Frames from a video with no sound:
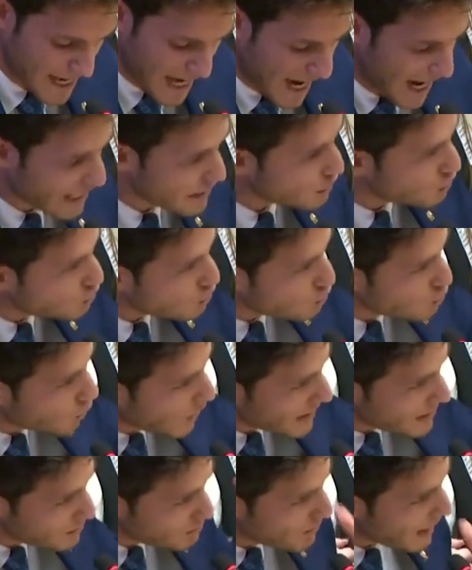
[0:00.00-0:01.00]
I
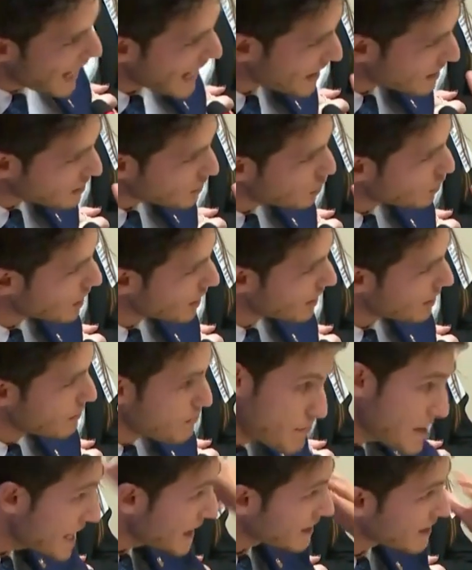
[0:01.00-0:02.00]
went back to the
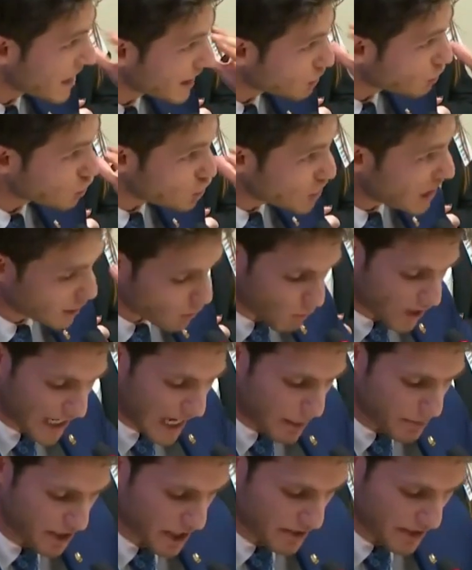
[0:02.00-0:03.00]
media to check what
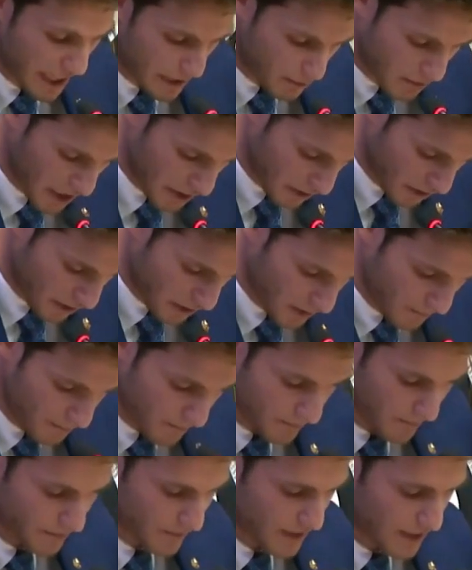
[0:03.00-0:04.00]
happened at that month.
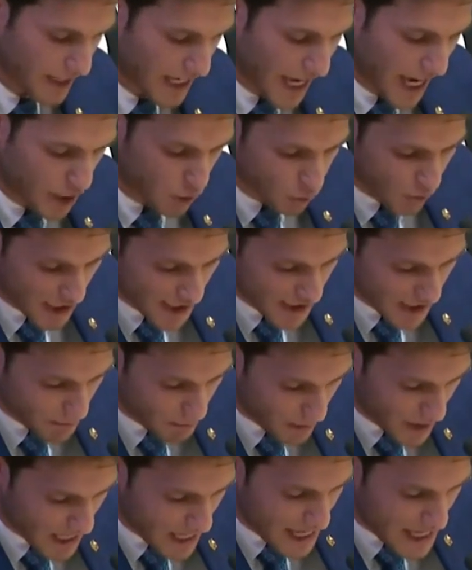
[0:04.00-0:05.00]
And it was
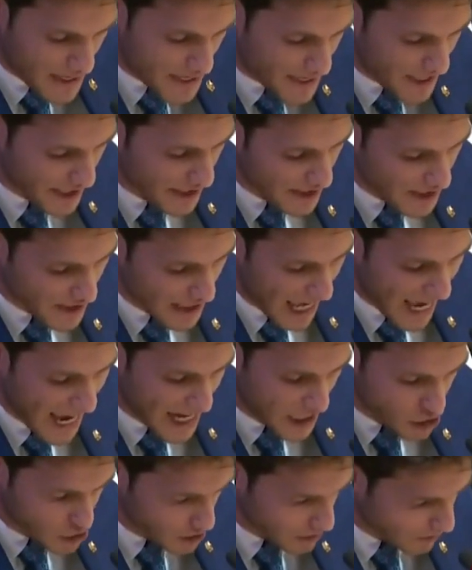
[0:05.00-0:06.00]
this
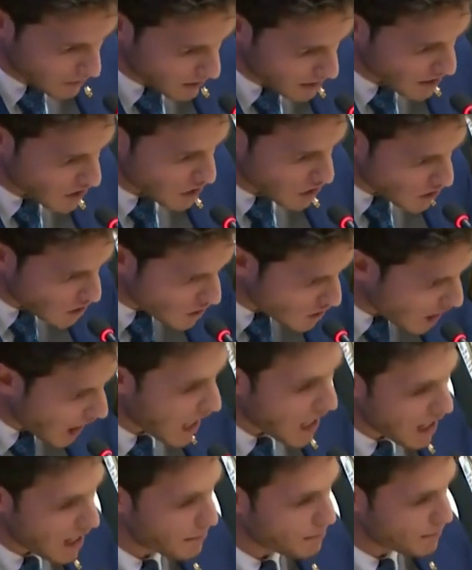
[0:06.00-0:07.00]
action, this
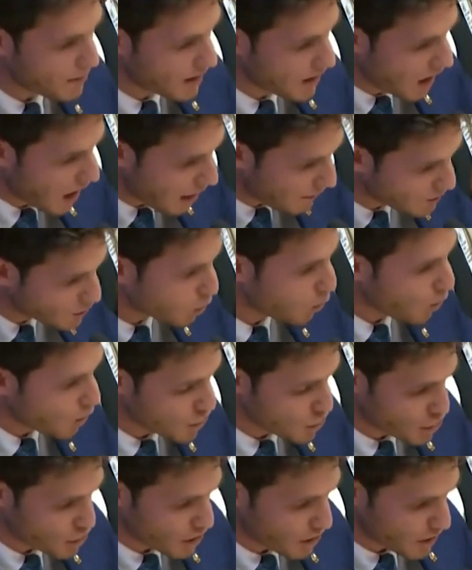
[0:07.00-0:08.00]
stop of
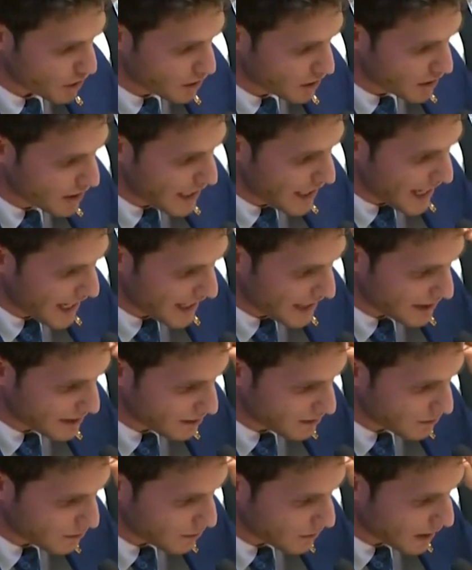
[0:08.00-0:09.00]
torture
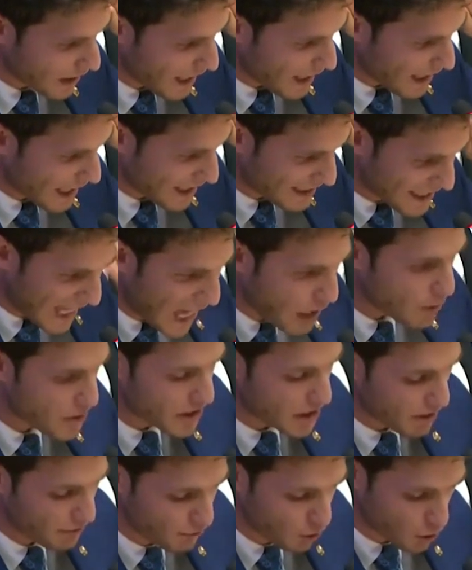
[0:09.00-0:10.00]
and allowing
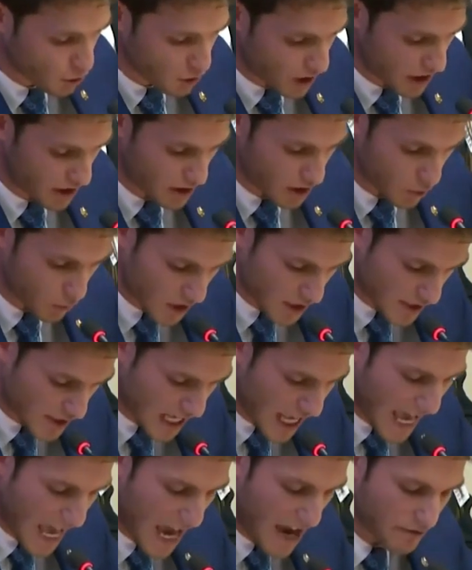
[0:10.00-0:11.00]
the food to enter was
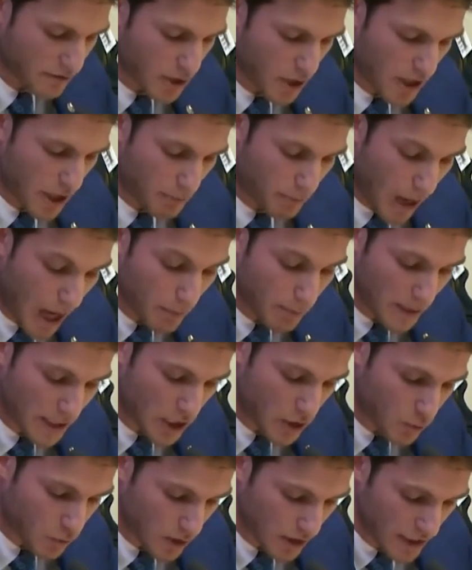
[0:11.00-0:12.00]
after the
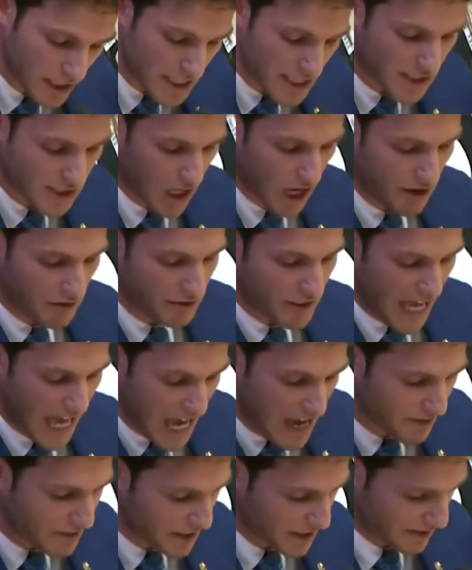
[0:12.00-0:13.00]
public release of the
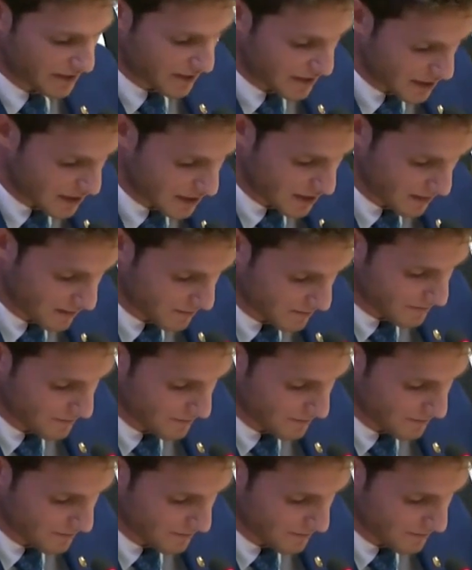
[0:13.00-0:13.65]
evidence